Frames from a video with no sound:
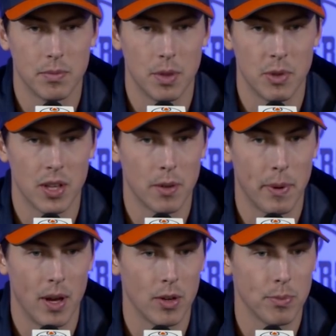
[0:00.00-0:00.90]
Can be on the
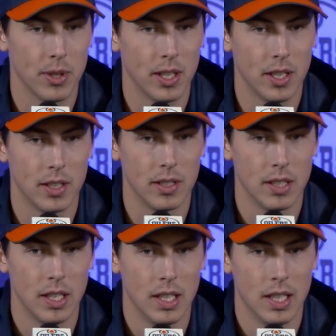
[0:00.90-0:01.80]
power play. And
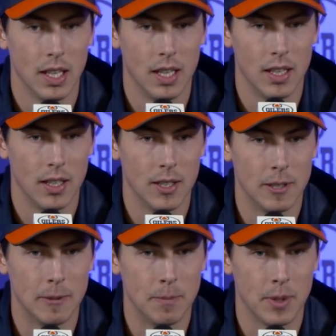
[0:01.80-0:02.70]

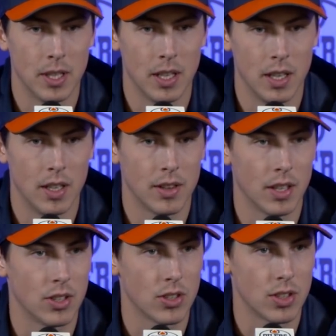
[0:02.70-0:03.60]
I
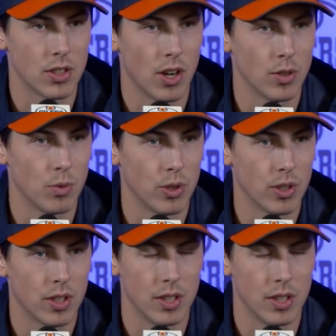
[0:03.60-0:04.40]
think just his hard work,